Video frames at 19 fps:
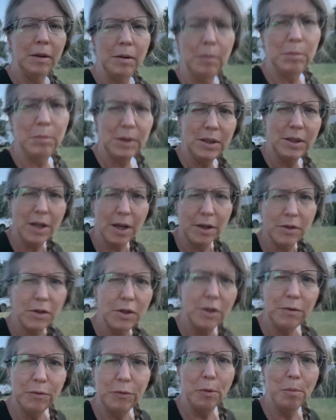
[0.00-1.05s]
be tested
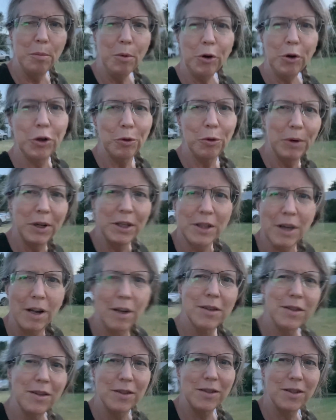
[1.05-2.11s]
for Mercury
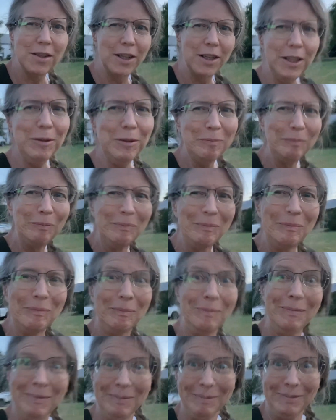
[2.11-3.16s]
toxicity.
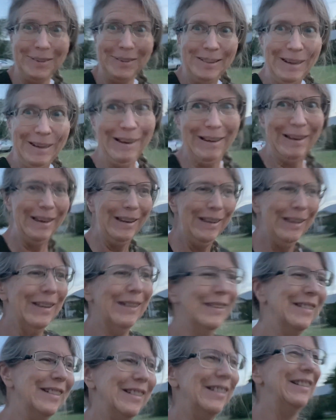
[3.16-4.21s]
Yay!
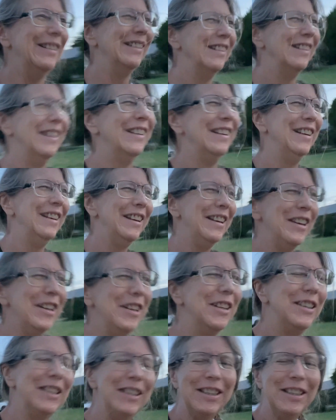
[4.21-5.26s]

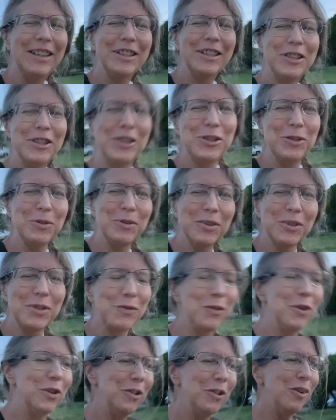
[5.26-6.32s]
Needed to do this for
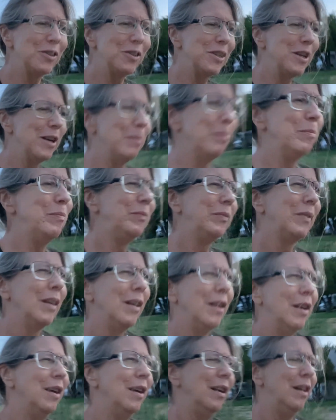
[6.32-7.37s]
a long time.
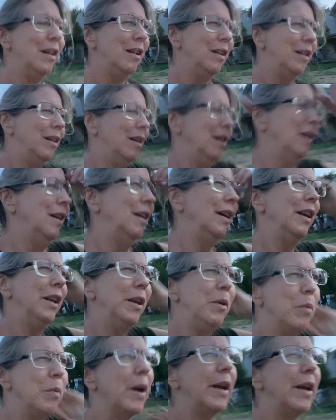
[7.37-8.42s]

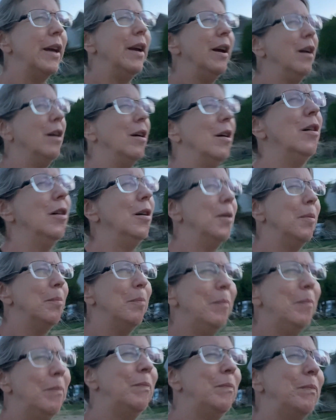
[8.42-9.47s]
Anyway,
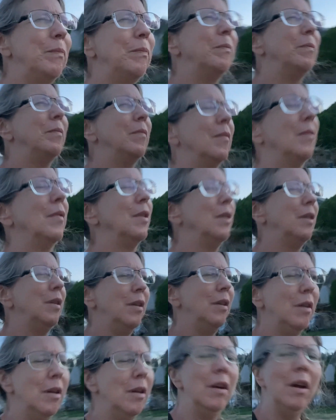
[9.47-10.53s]

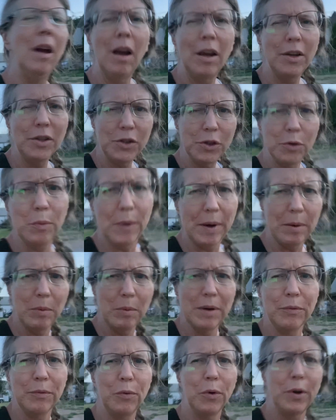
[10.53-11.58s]
I still weigh
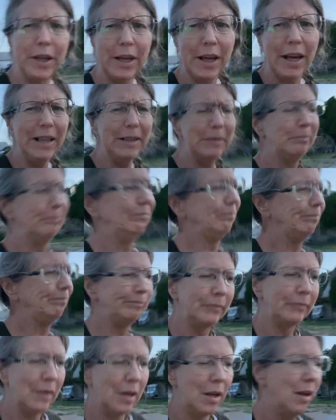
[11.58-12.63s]
148.
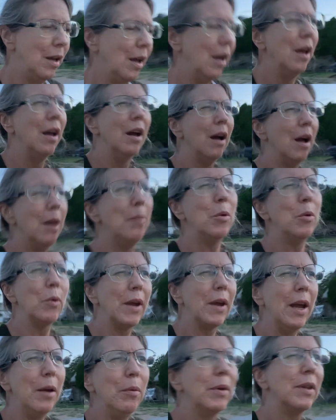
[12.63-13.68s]
I'm
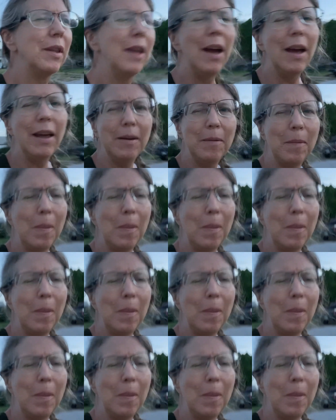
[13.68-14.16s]
okay with that.